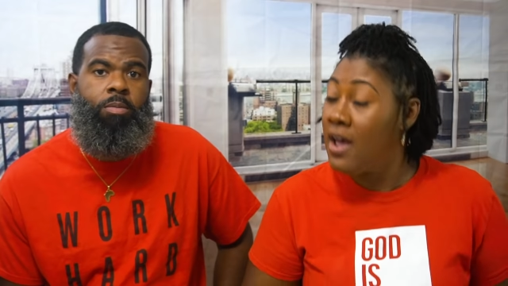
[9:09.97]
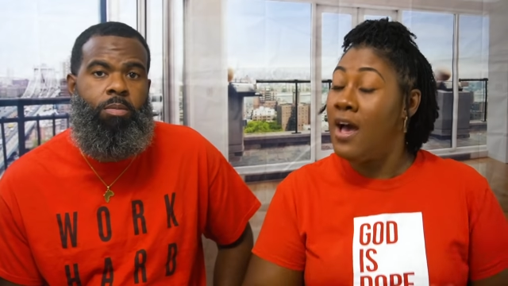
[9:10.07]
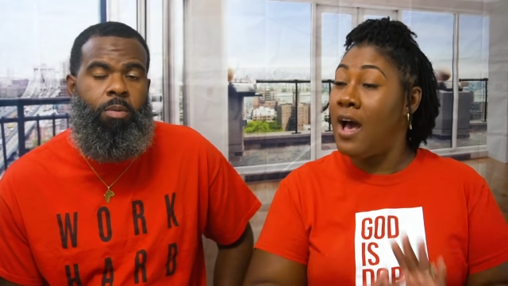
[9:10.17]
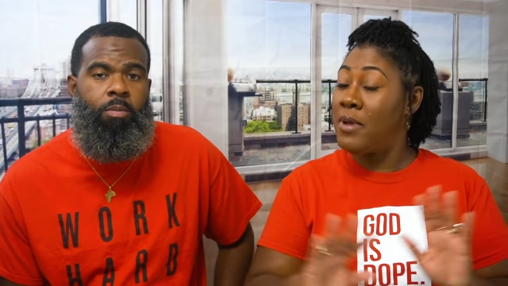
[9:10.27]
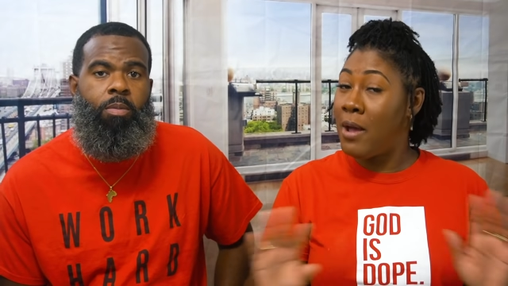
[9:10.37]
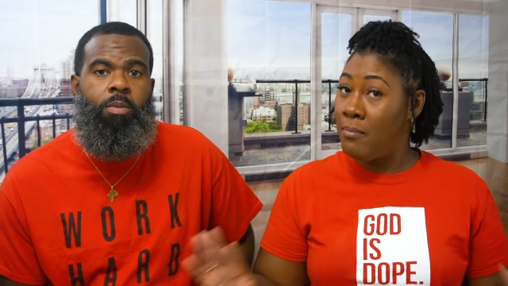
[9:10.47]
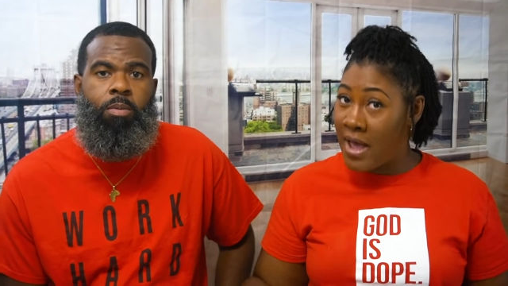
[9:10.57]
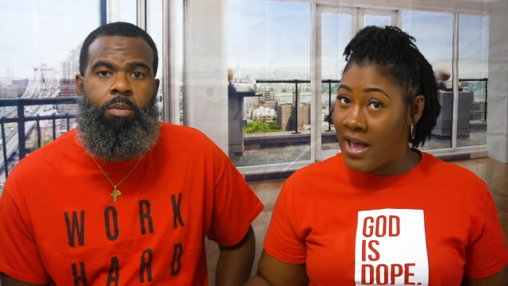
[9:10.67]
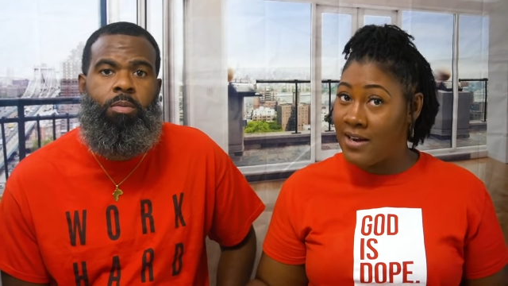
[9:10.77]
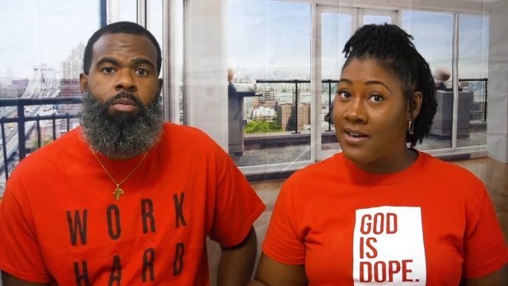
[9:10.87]
Speaker 1: I'm not
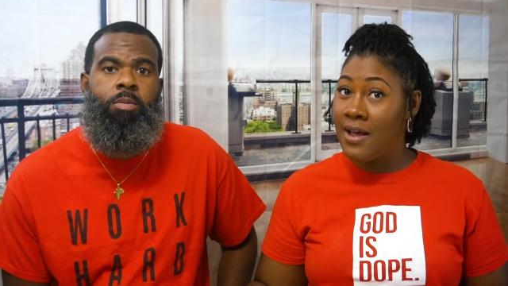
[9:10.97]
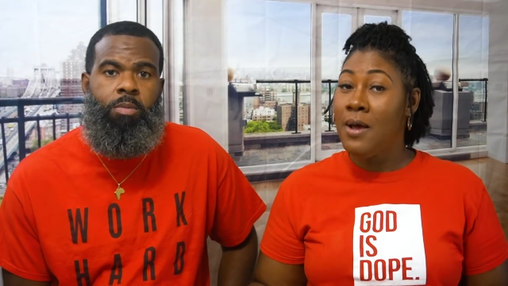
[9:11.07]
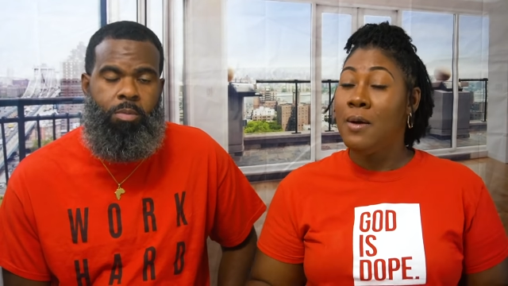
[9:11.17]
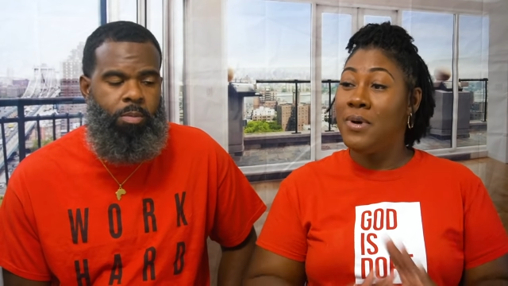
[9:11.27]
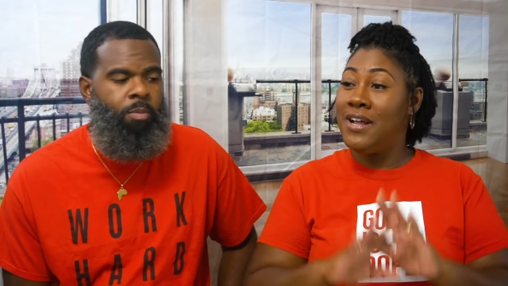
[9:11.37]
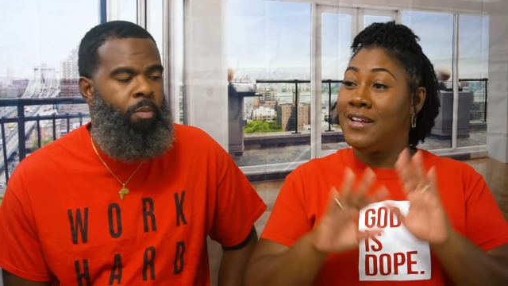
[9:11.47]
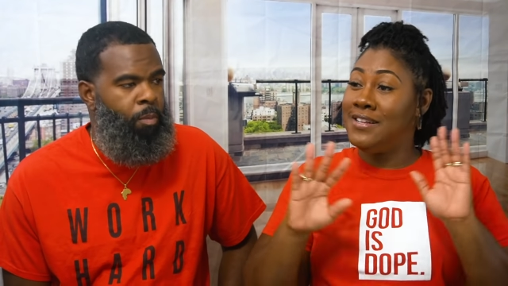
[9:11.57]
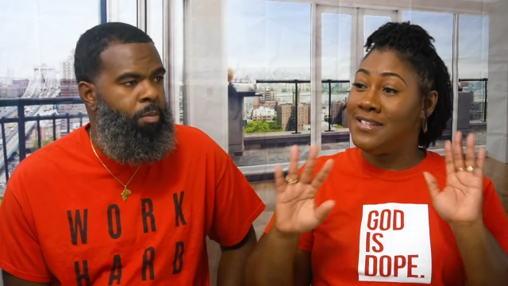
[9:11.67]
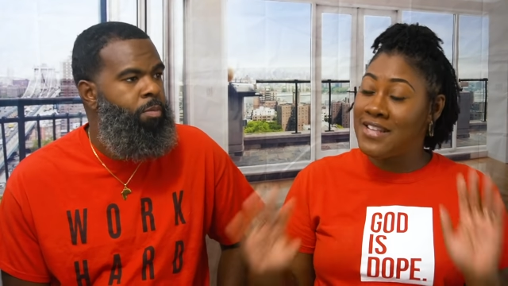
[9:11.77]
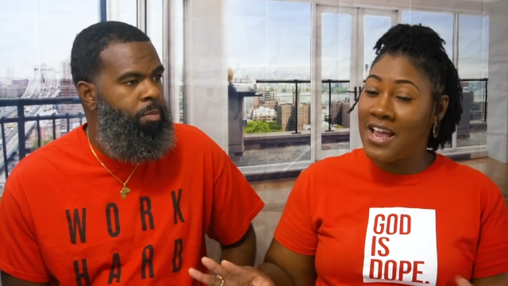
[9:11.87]
mad at that. But at
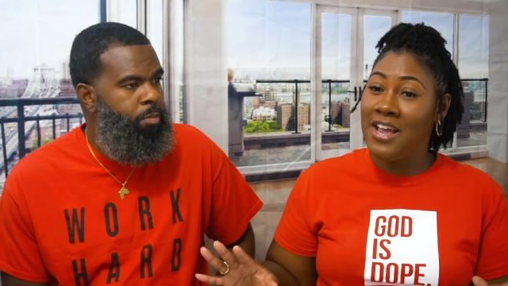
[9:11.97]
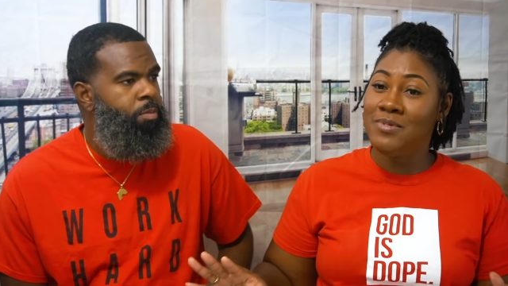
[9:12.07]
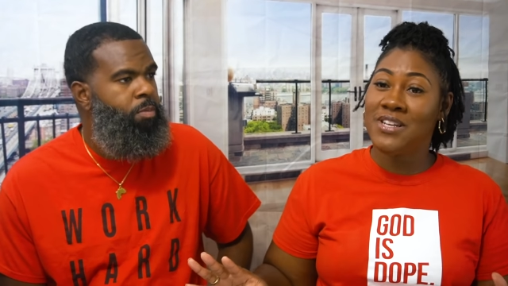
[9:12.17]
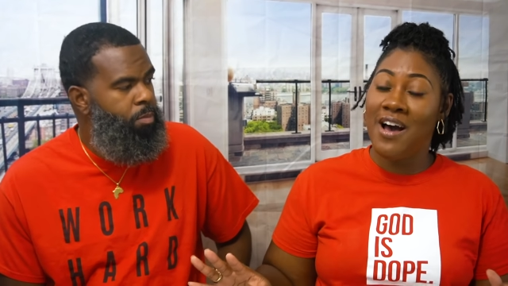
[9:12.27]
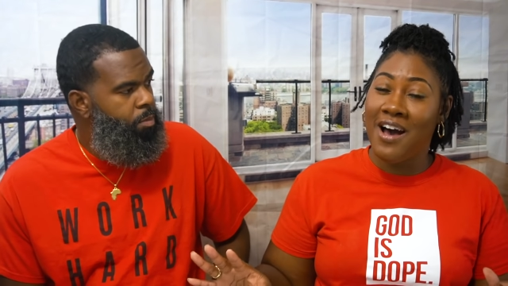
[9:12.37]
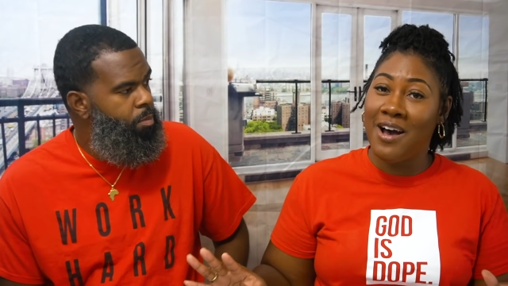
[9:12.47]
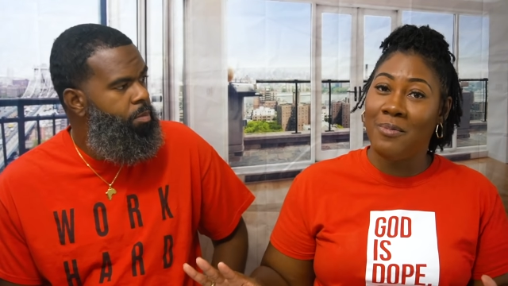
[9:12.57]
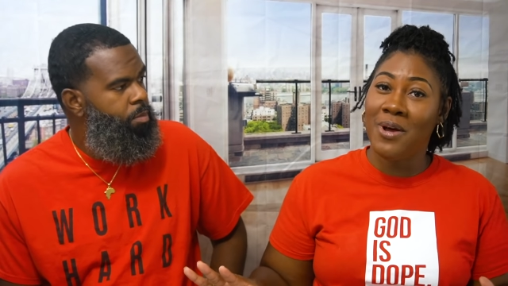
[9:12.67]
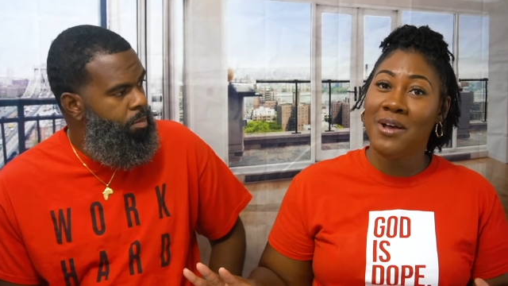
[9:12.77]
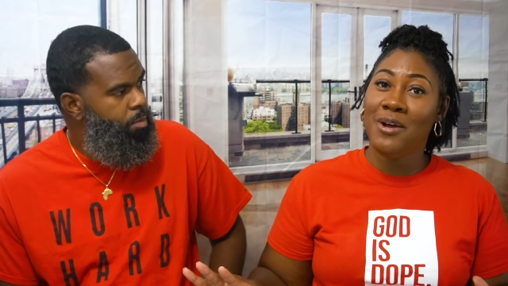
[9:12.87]
the same
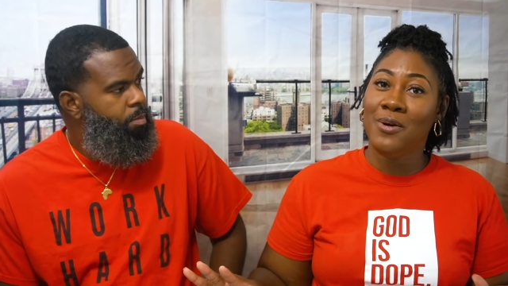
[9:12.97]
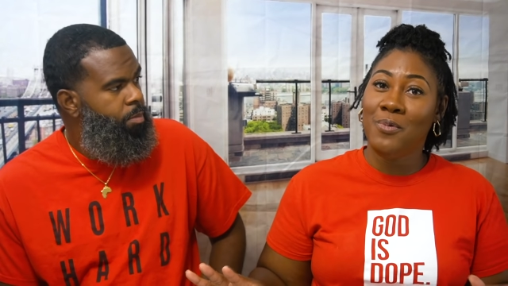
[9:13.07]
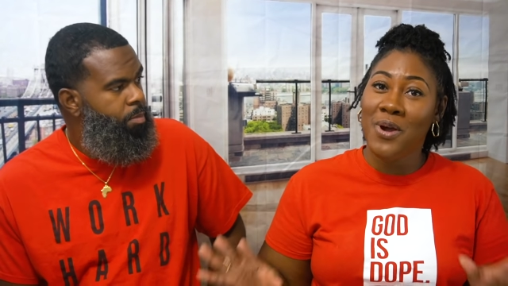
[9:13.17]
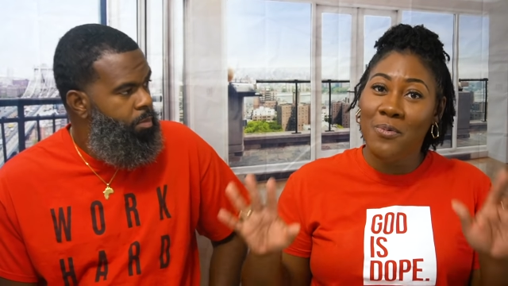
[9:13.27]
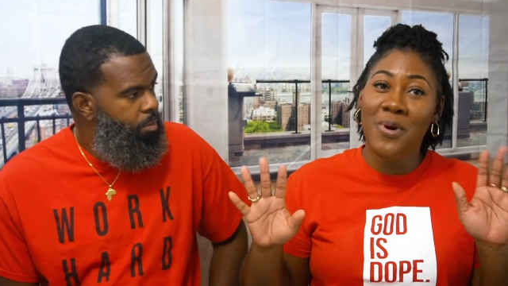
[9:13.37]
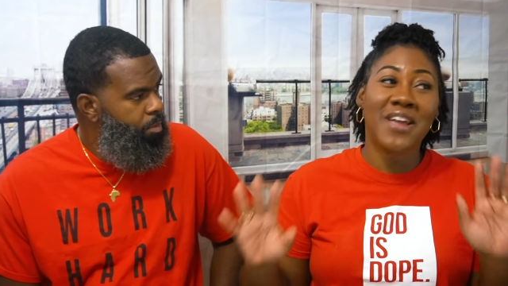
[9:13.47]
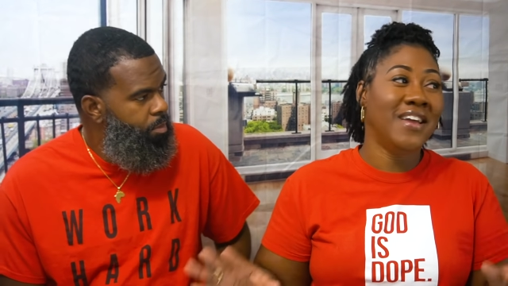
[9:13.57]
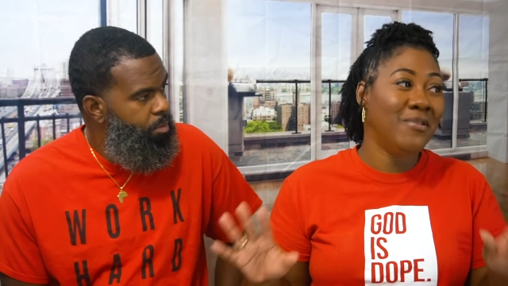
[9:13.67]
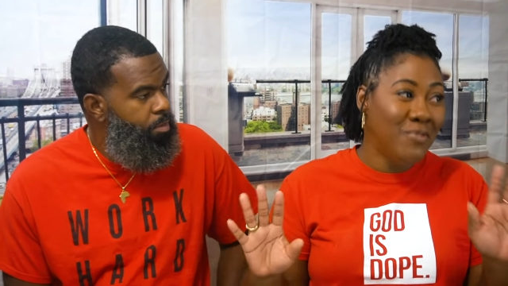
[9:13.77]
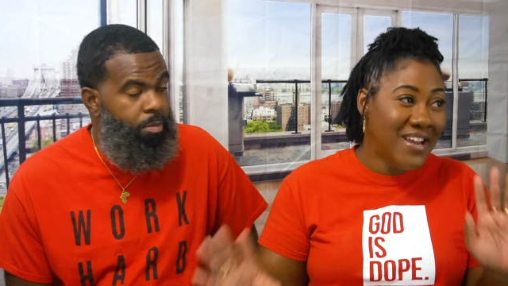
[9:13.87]
time,
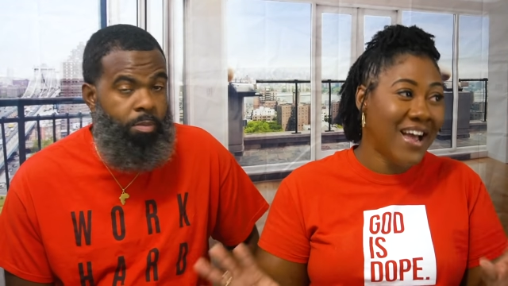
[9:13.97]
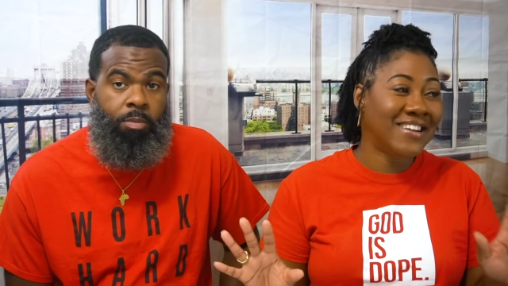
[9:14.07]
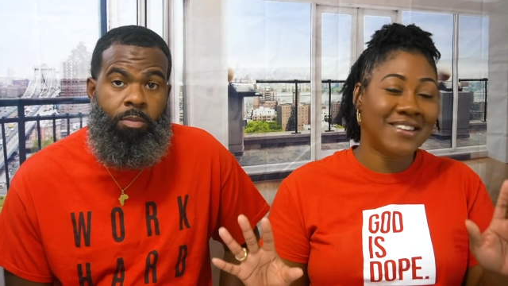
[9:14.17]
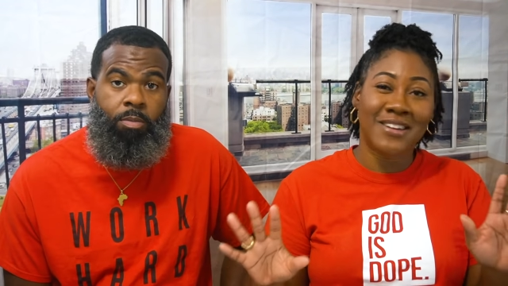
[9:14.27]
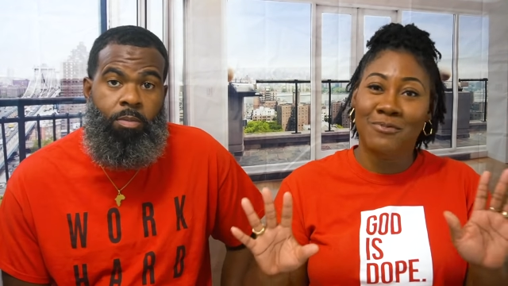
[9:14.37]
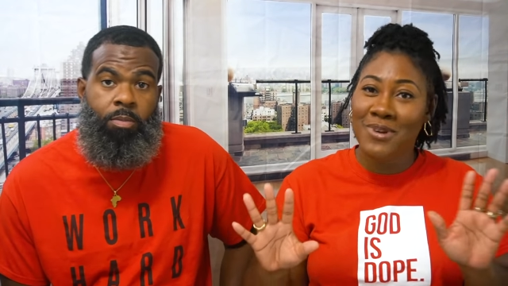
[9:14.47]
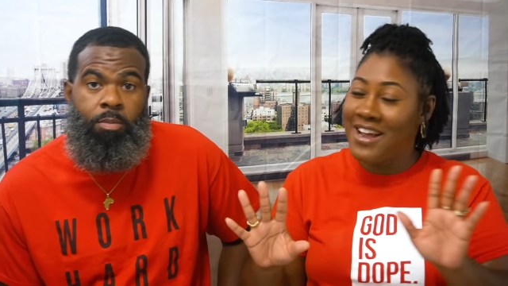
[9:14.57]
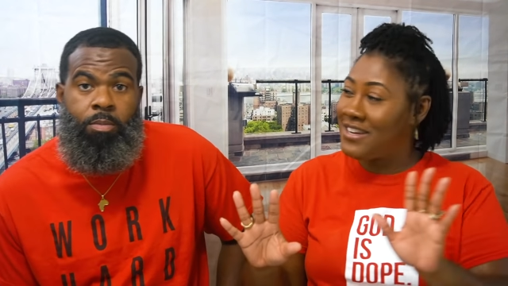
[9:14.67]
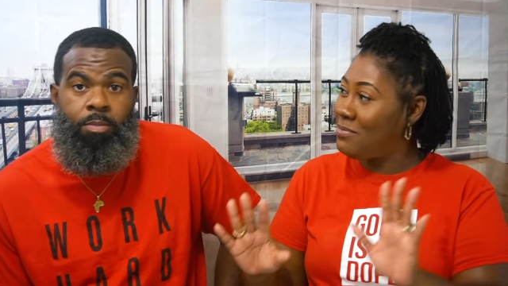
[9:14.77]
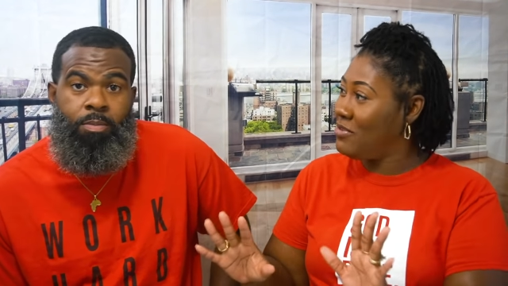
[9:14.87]
we we got to we
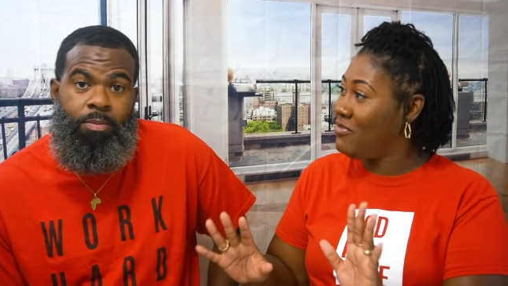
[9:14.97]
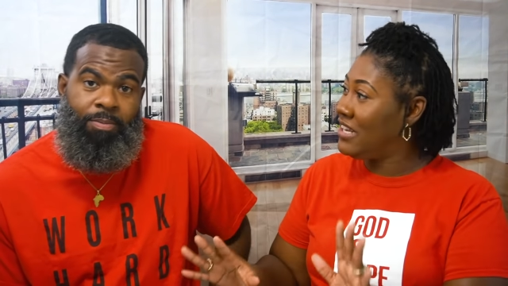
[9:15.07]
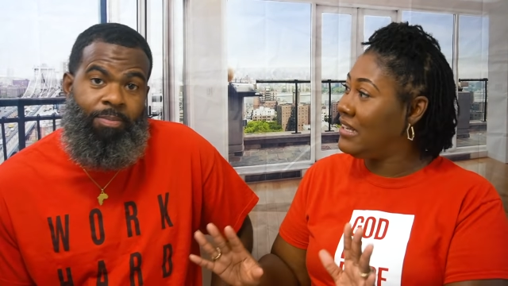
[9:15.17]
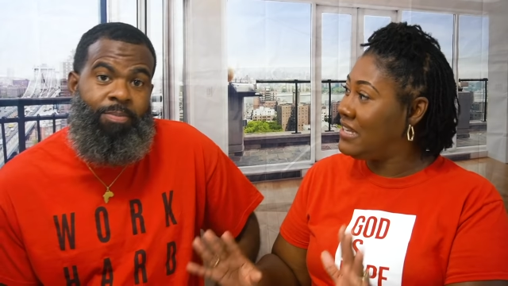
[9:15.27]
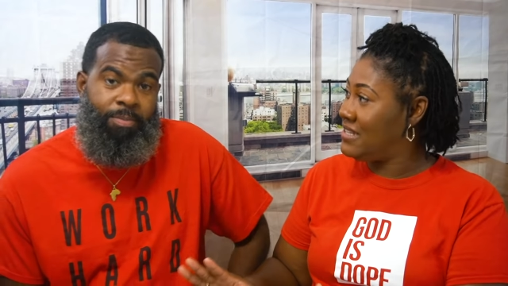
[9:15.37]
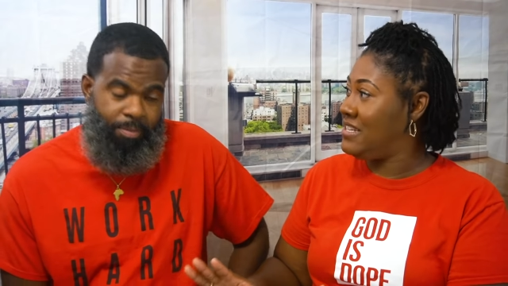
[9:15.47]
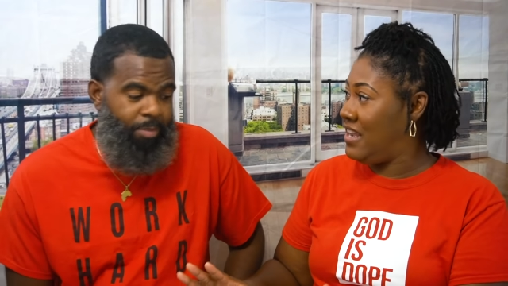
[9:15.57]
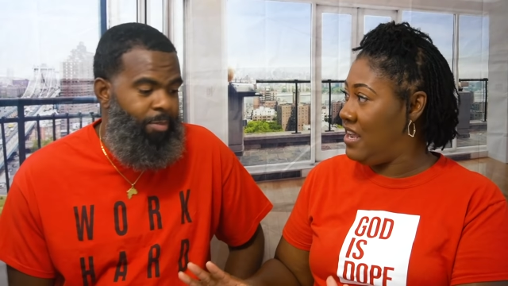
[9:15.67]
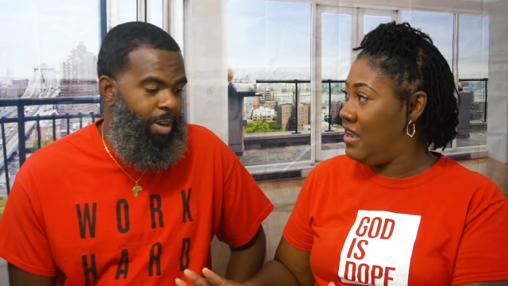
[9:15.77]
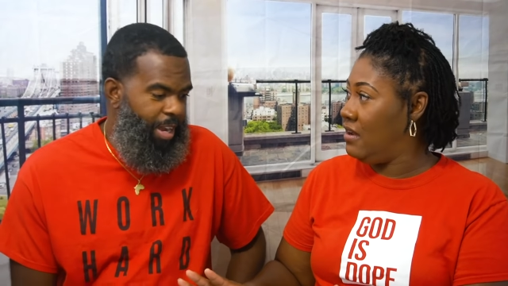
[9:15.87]
got to be realistic.
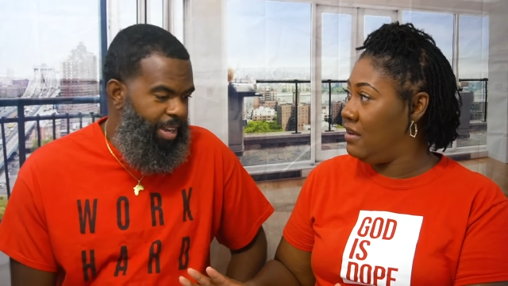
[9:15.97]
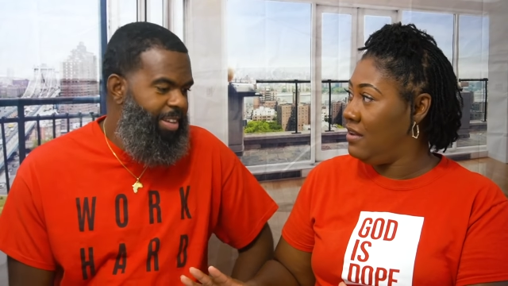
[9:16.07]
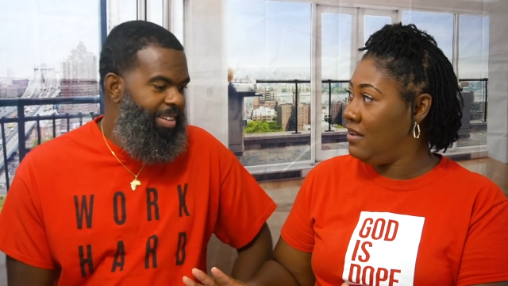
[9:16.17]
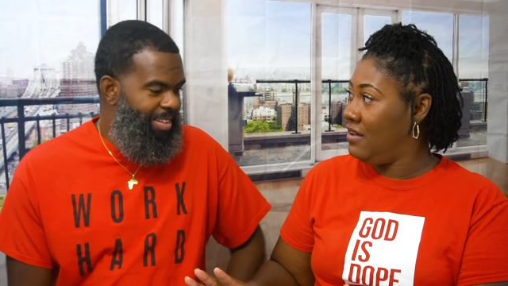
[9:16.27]
Right.